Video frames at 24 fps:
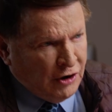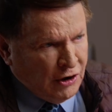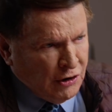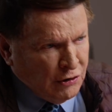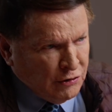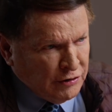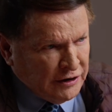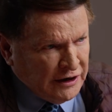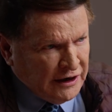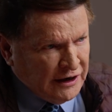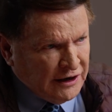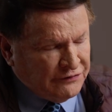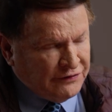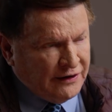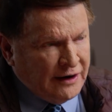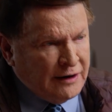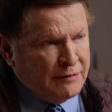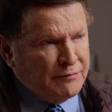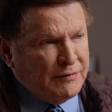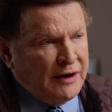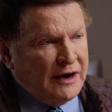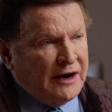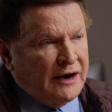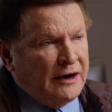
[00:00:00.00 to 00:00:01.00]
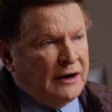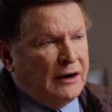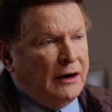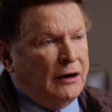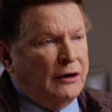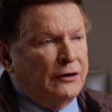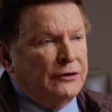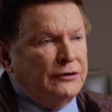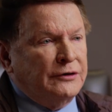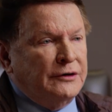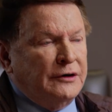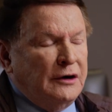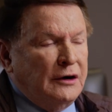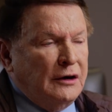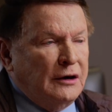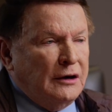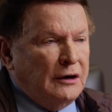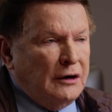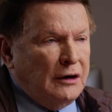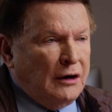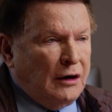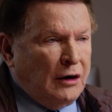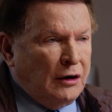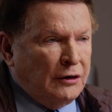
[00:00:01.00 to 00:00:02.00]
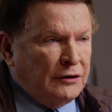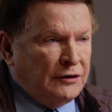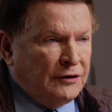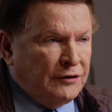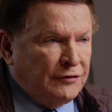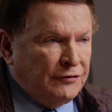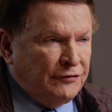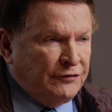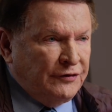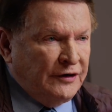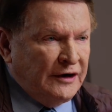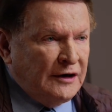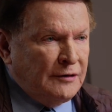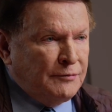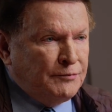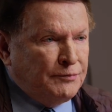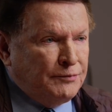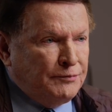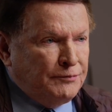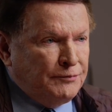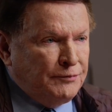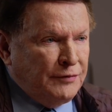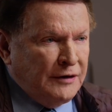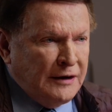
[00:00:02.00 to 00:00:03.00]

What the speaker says: to hone in, if I may, on a very